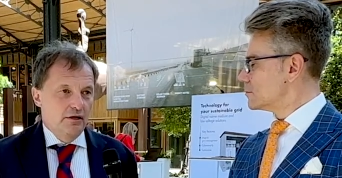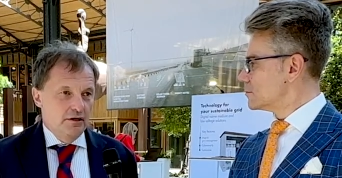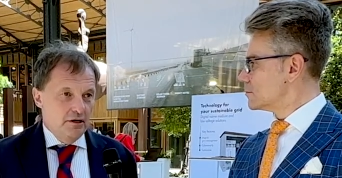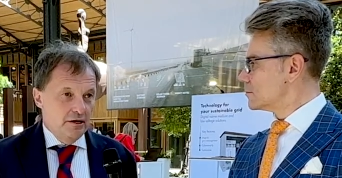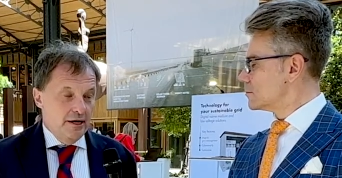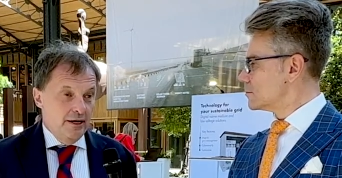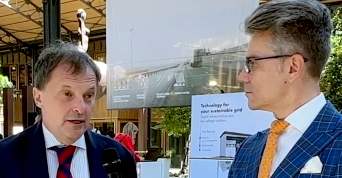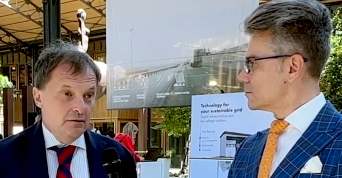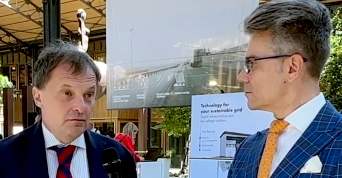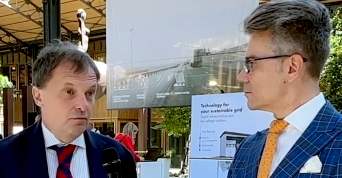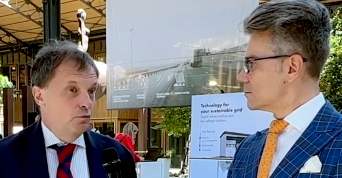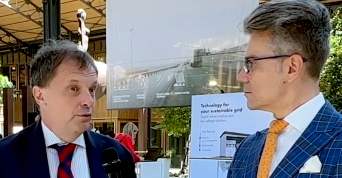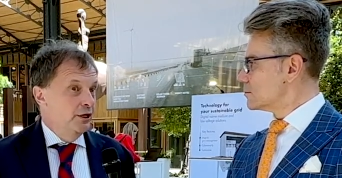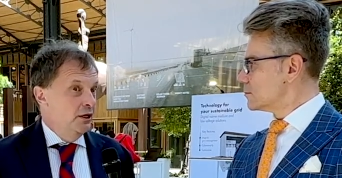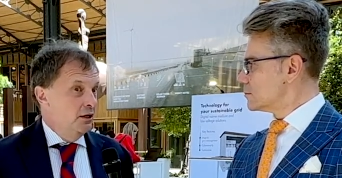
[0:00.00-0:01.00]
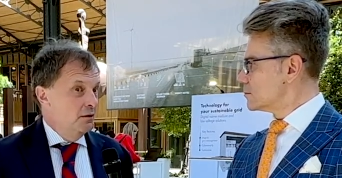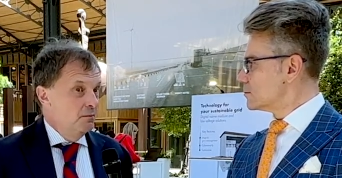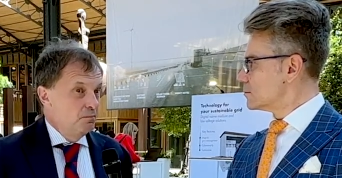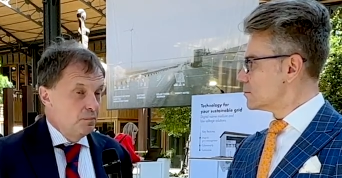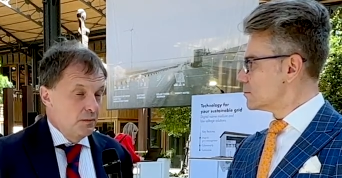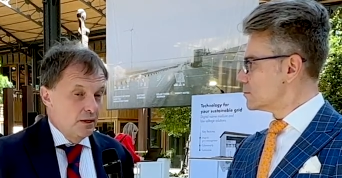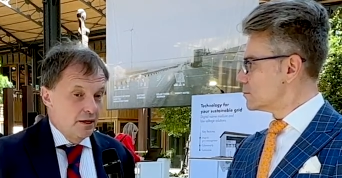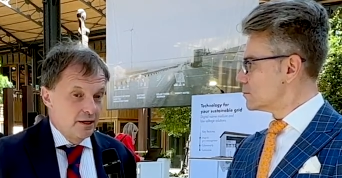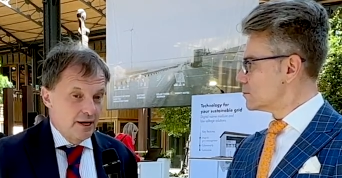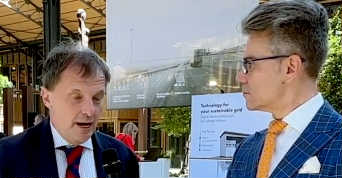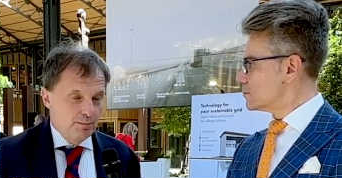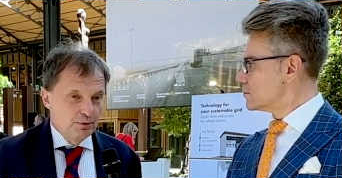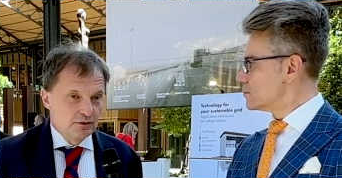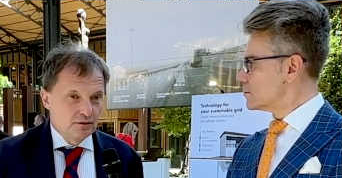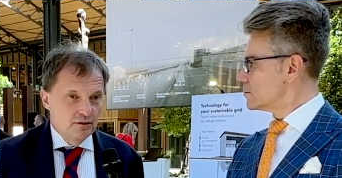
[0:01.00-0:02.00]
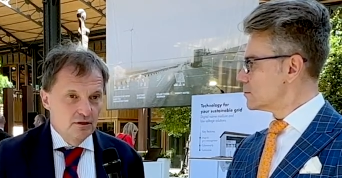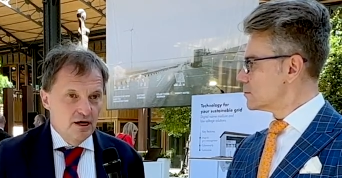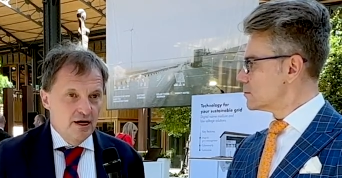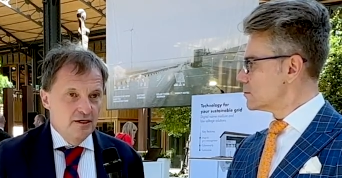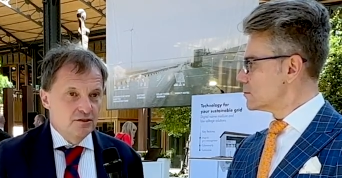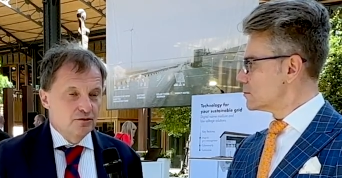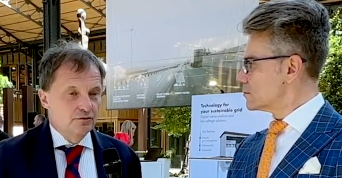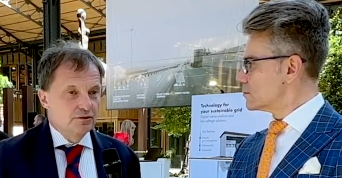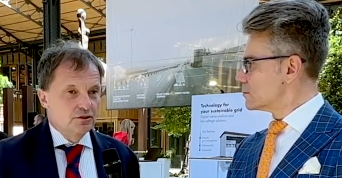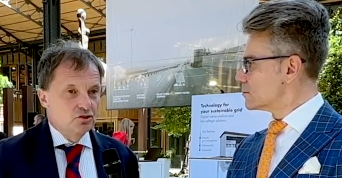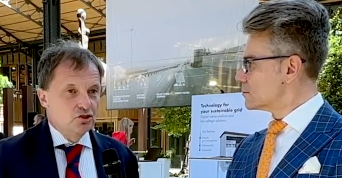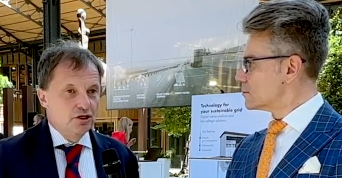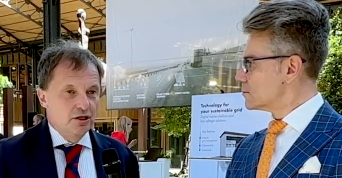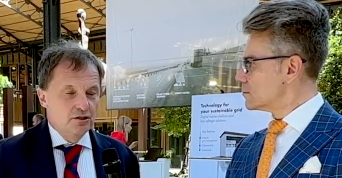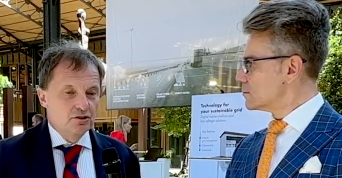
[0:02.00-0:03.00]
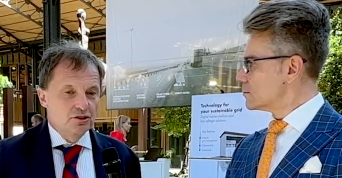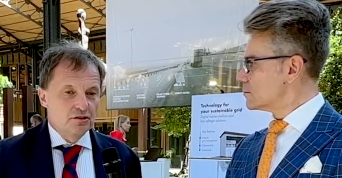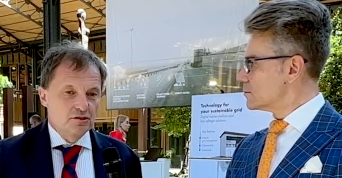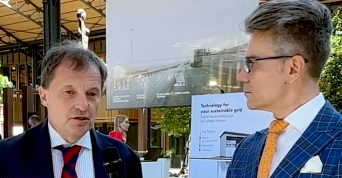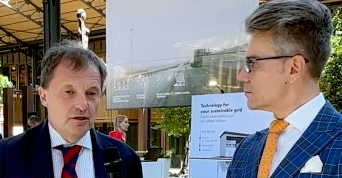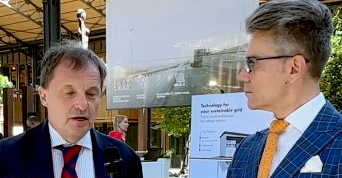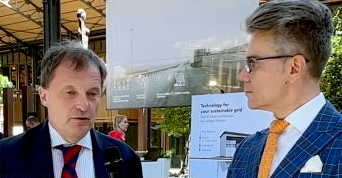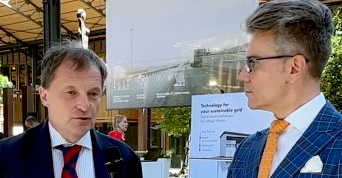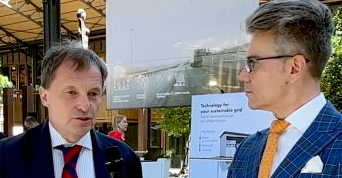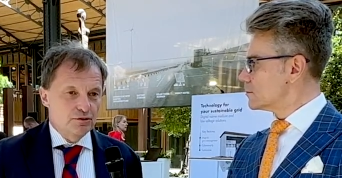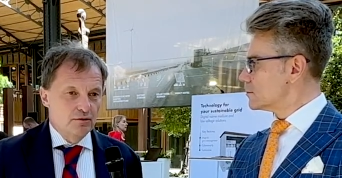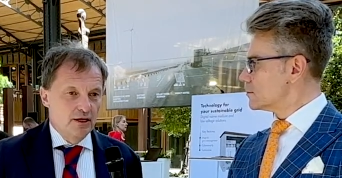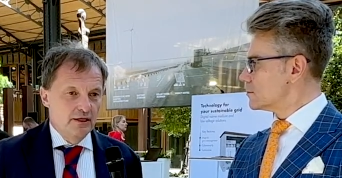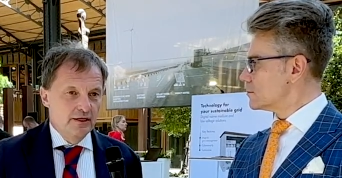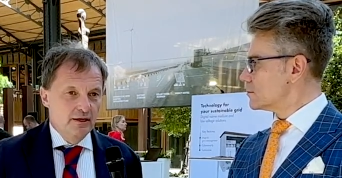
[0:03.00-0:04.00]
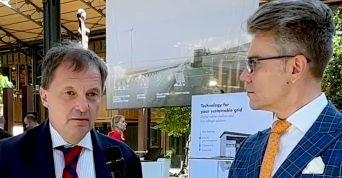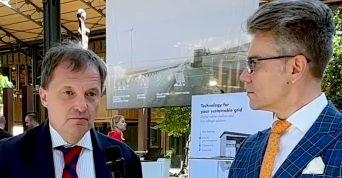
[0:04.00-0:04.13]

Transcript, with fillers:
Speaker 1: ahead. We capitalize on the changes in Australia.